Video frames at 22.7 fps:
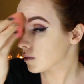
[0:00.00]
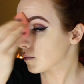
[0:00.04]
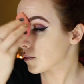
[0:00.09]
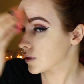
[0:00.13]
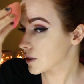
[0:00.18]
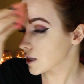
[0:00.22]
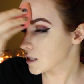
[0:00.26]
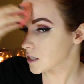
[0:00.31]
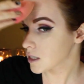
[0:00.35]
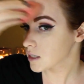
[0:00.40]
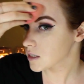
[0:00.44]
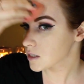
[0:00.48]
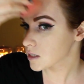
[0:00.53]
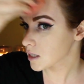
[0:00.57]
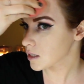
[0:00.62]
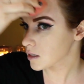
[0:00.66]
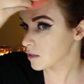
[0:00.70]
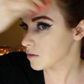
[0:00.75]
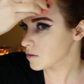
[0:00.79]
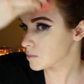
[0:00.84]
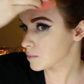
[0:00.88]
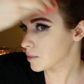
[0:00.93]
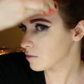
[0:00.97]
But they did say
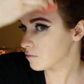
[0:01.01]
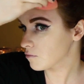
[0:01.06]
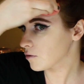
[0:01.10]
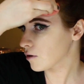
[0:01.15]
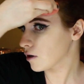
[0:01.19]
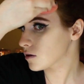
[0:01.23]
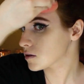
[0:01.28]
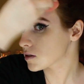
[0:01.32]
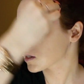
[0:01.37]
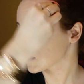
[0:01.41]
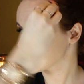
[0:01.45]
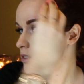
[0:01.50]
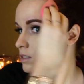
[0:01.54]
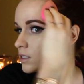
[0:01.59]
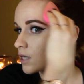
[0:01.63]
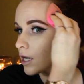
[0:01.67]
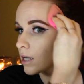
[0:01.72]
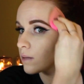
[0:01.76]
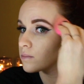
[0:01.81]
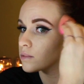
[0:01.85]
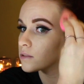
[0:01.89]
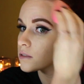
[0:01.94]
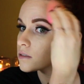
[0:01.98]
that was meant for all skin
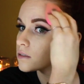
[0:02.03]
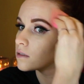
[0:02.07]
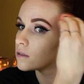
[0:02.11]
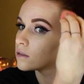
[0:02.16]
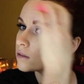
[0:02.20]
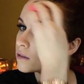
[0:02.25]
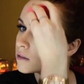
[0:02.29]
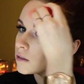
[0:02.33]
types.